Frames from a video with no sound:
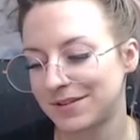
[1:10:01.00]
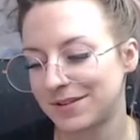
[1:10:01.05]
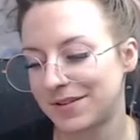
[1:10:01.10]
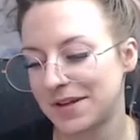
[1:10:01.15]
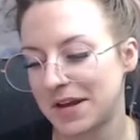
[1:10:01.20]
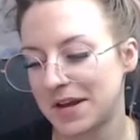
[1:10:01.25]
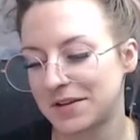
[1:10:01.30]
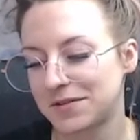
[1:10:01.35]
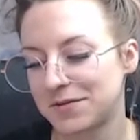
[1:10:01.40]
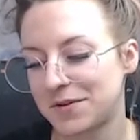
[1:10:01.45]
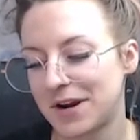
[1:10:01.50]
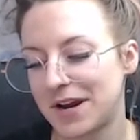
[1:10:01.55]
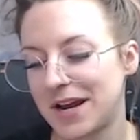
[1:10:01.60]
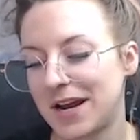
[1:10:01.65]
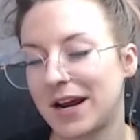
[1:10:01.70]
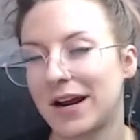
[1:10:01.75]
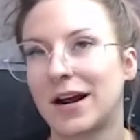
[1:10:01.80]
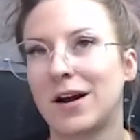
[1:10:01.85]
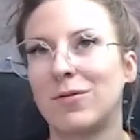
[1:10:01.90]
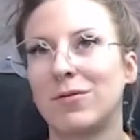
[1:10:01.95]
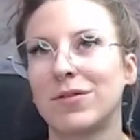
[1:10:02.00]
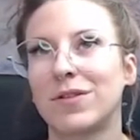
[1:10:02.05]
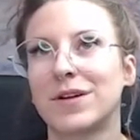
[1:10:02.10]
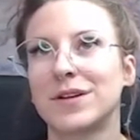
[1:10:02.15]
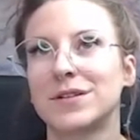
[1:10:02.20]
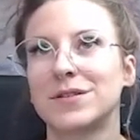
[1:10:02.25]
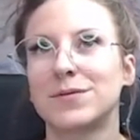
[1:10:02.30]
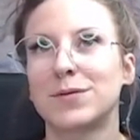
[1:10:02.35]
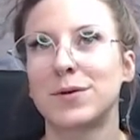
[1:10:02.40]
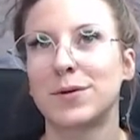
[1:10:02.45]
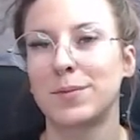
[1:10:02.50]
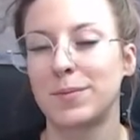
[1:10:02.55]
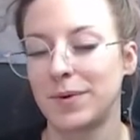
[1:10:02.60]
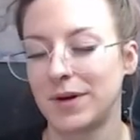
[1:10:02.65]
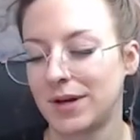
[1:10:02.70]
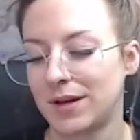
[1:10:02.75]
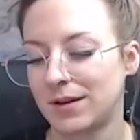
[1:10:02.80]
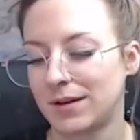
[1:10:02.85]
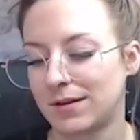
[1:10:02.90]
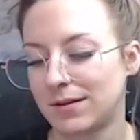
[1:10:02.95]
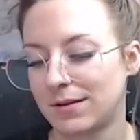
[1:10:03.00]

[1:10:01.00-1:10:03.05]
Thanks for hanging out with us for a bit.